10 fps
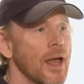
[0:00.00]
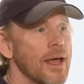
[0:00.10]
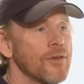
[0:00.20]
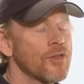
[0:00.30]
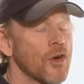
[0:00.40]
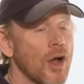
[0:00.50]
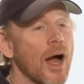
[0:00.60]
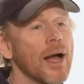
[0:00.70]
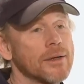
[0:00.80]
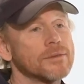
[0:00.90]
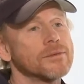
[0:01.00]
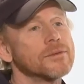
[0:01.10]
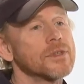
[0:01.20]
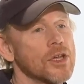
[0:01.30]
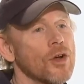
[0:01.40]
and if they're not,
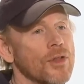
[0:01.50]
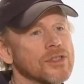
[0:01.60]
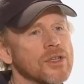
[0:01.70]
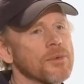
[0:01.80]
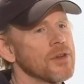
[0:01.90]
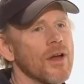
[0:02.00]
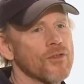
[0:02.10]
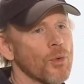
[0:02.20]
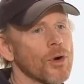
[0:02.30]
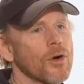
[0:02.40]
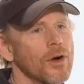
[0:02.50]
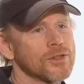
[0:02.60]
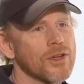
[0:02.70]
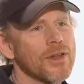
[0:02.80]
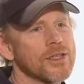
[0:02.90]
you know, that's something you have to work
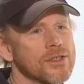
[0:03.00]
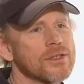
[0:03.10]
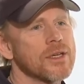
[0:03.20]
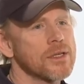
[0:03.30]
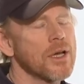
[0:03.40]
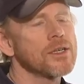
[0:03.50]
on. So that's it